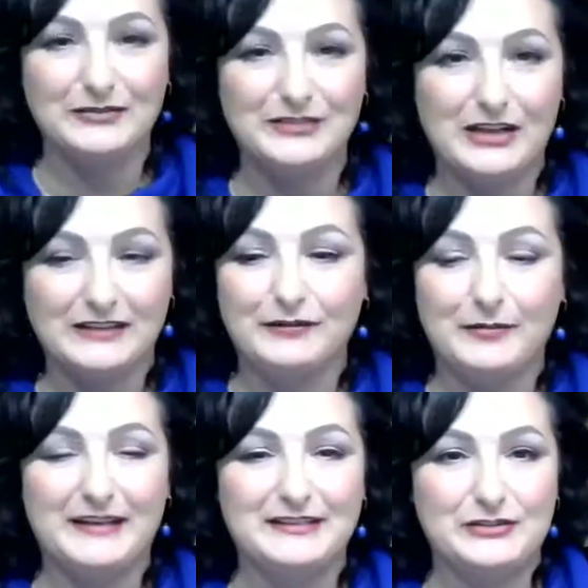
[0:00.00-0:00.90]
We'll talk to
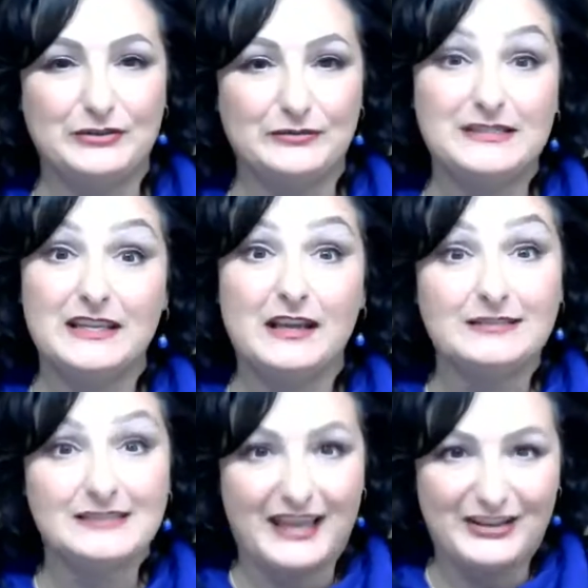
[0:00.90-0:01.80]
everybody soon. See you
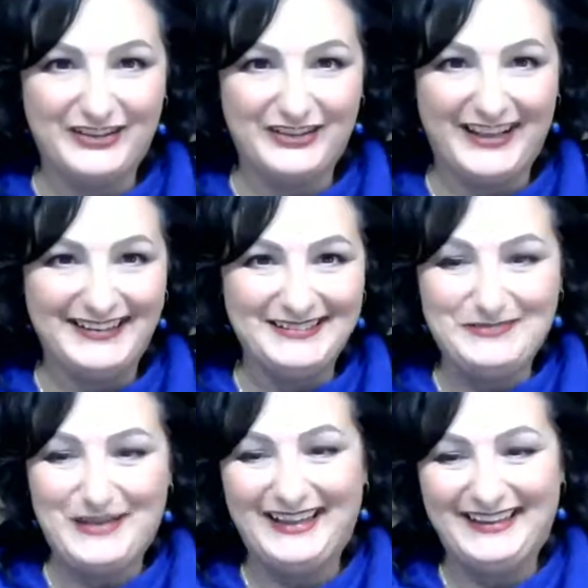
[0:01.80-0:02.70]
on Saturday.
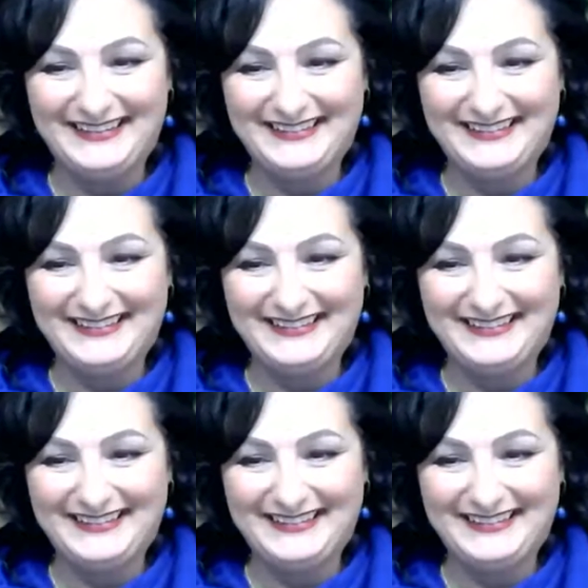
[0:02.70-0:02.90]
Bye.